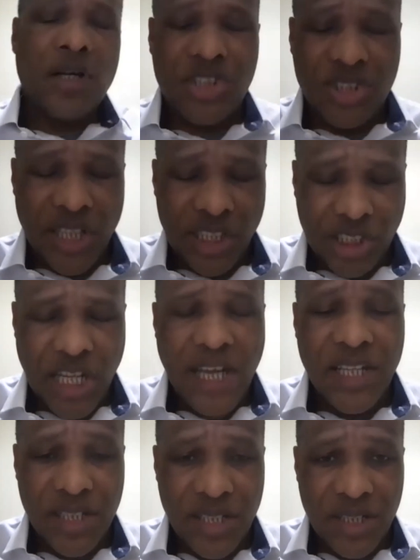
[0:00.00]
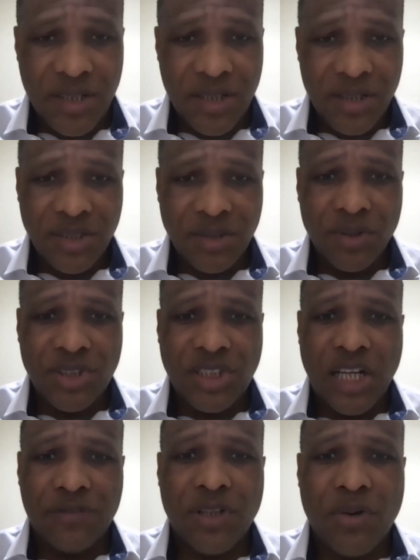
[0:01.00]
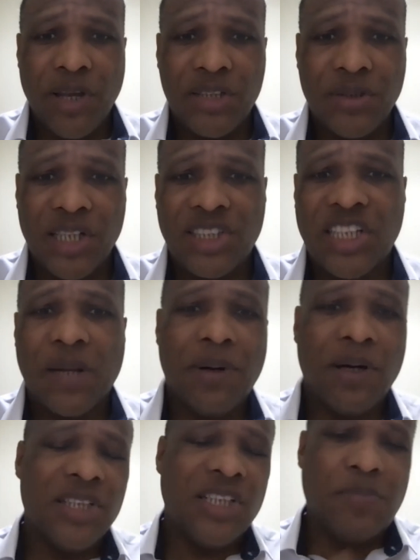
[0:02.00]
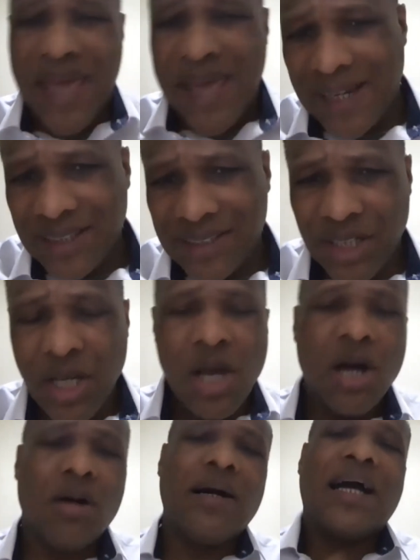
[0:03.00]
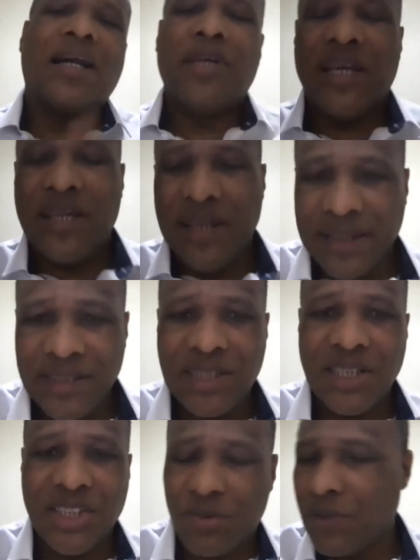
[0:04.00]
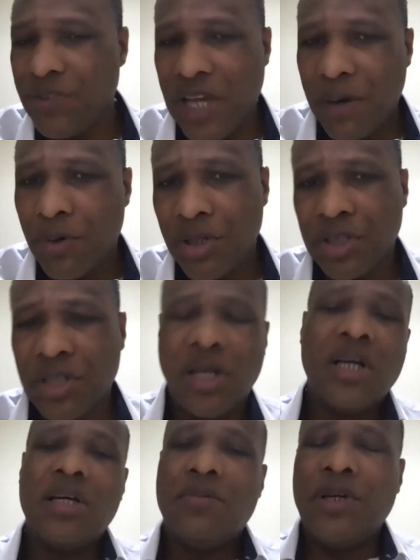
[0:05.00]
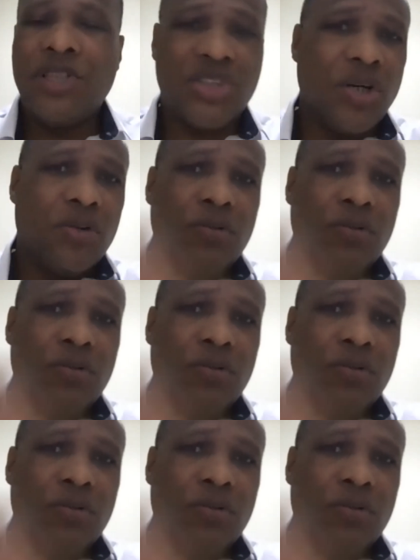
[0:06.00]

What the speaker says: just like China did. So instead of going and trying to set up all these banks and, oh, how do we get connected to the Swift network? We just go